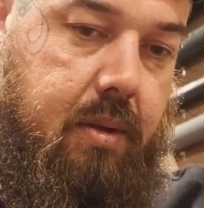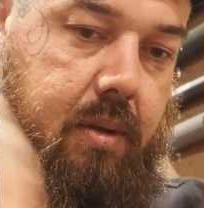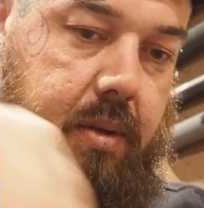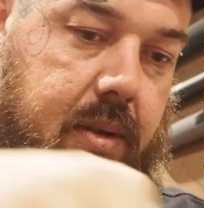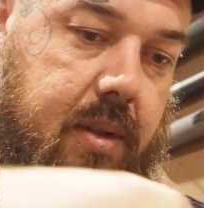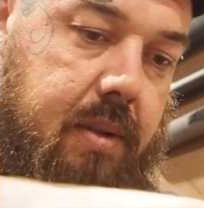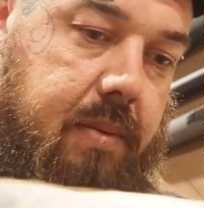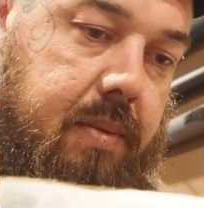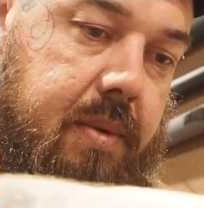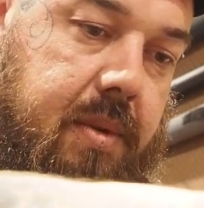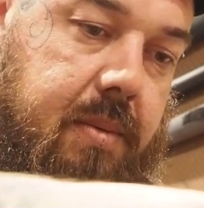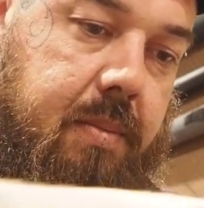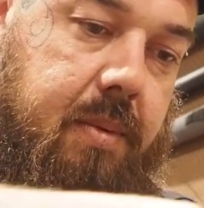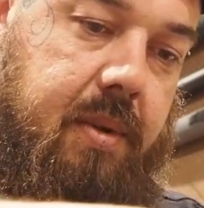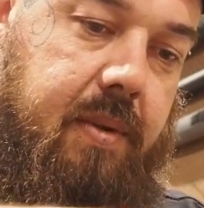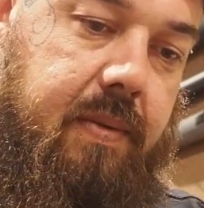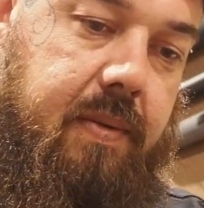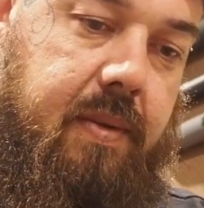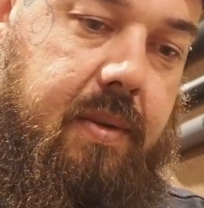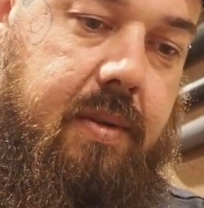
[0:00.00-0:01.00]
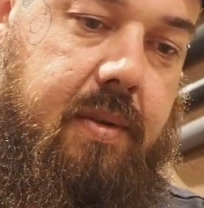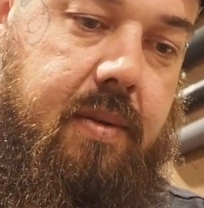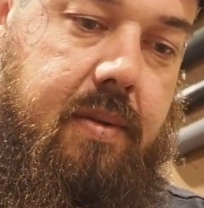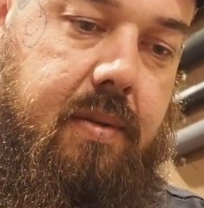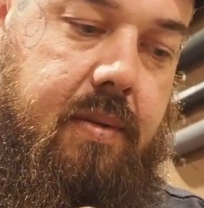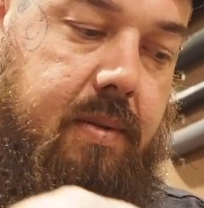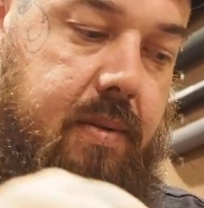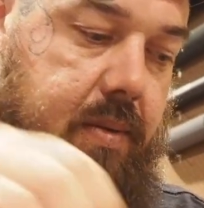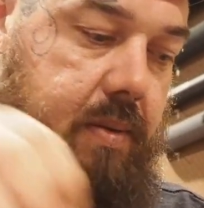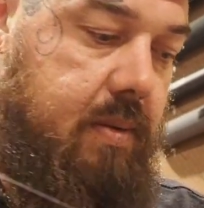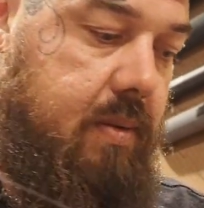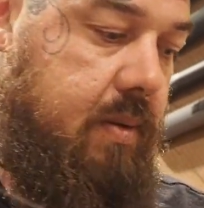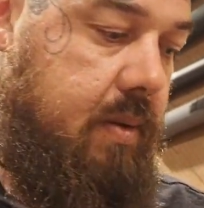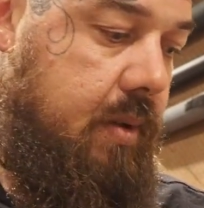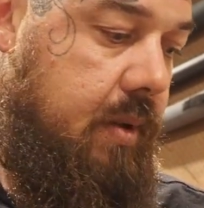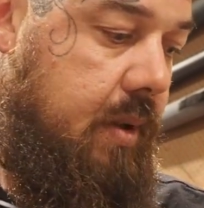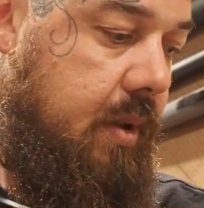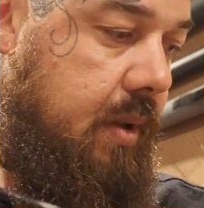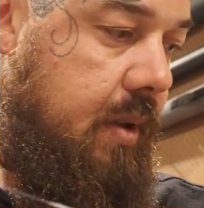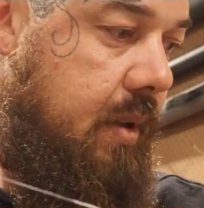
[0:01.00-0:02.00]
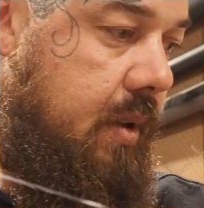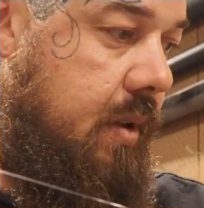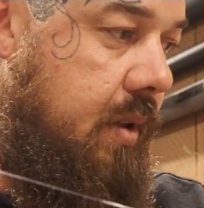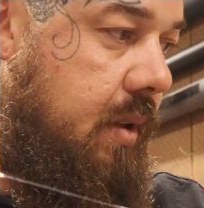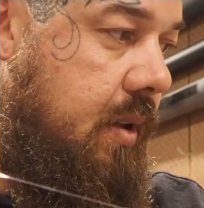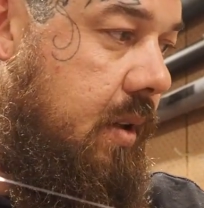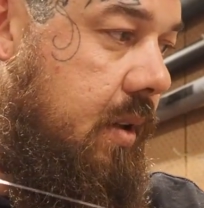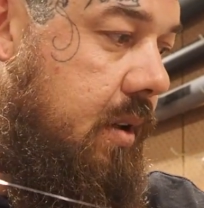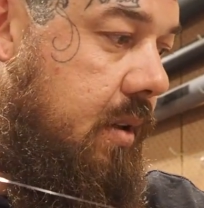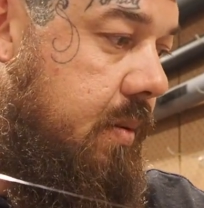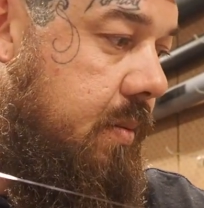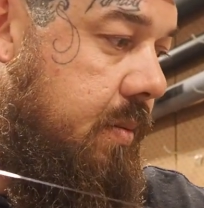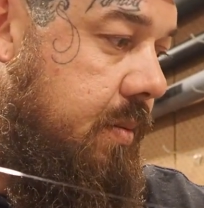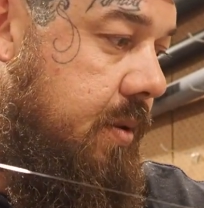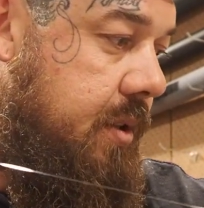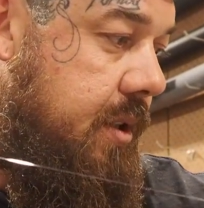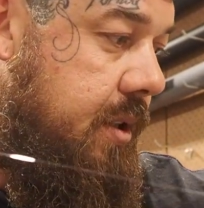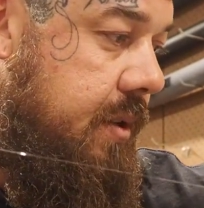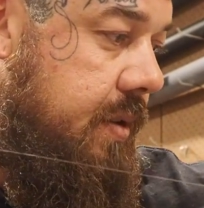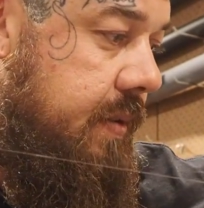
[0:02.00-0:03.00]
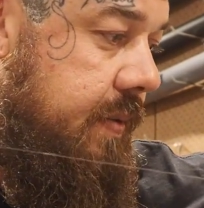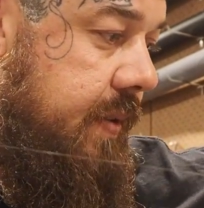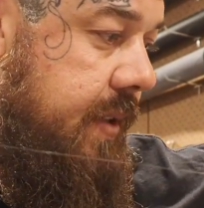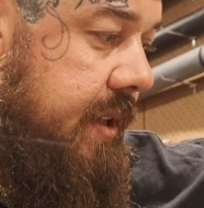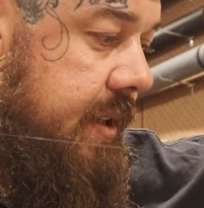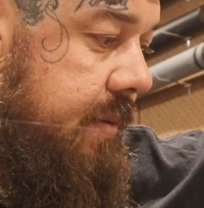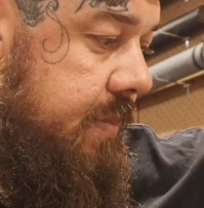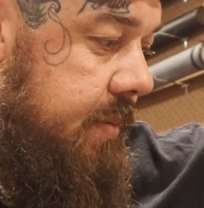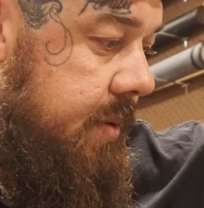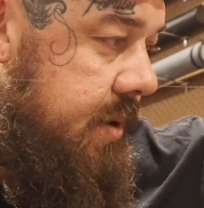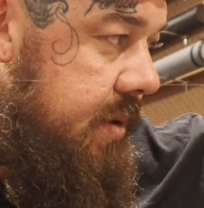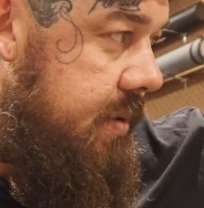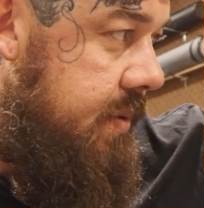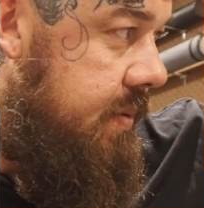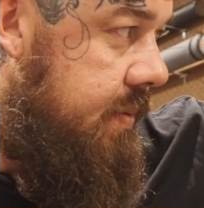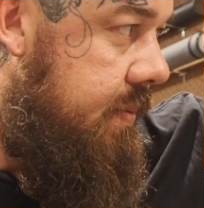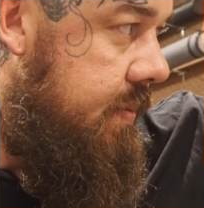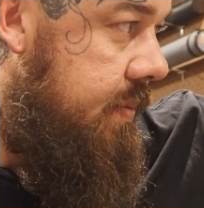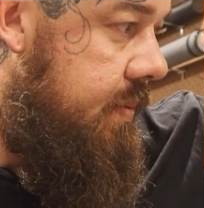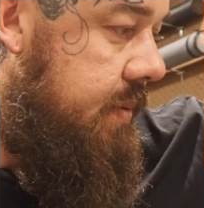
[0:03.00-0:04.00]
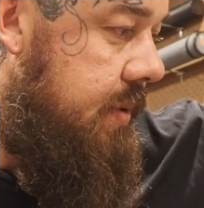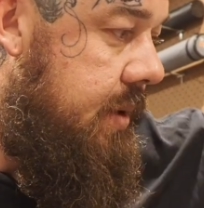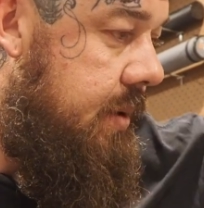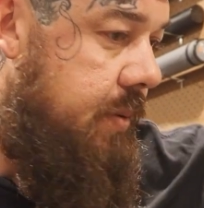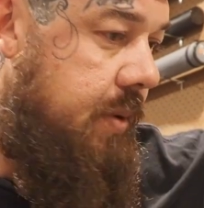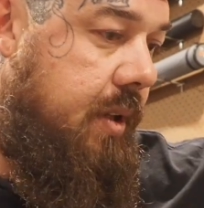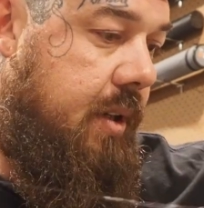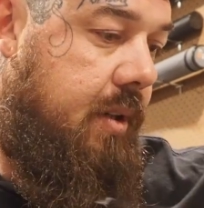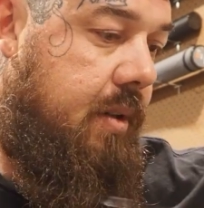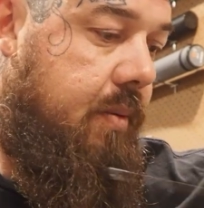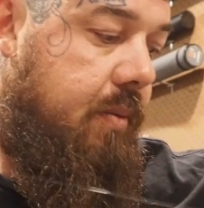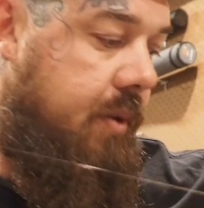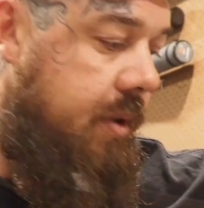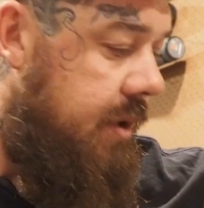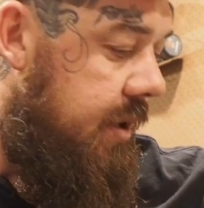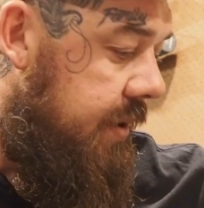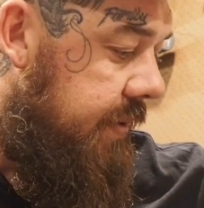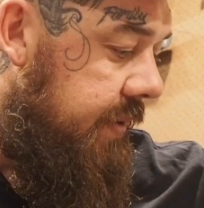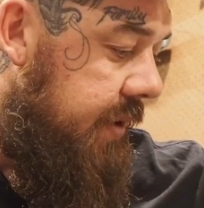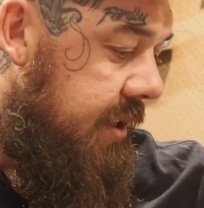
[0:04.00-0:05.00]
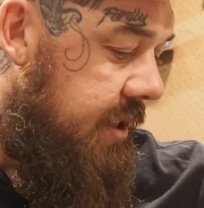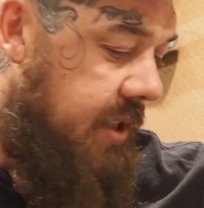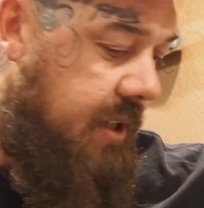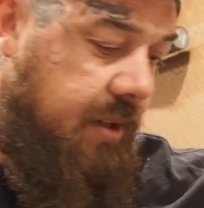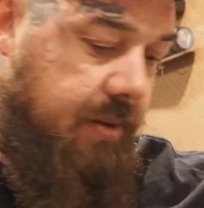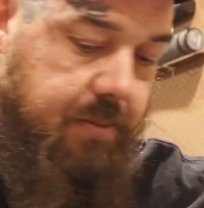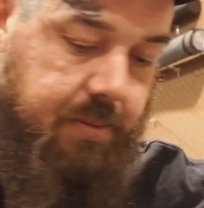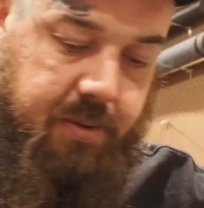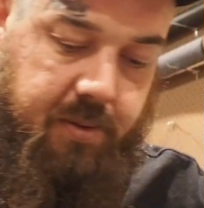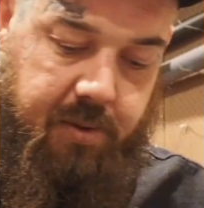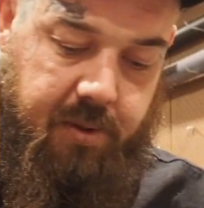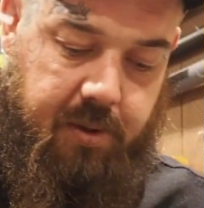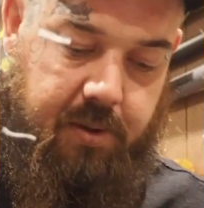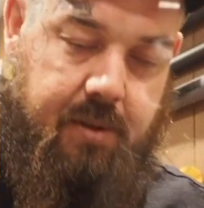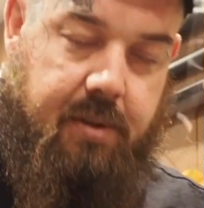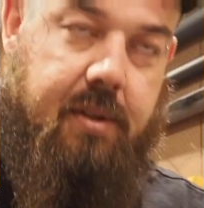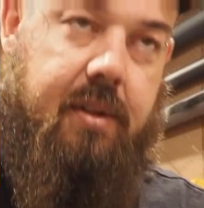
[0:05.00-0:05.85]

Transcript: So that was a bit of a horrible show of that, but there we go. We don't have any tangles or knots,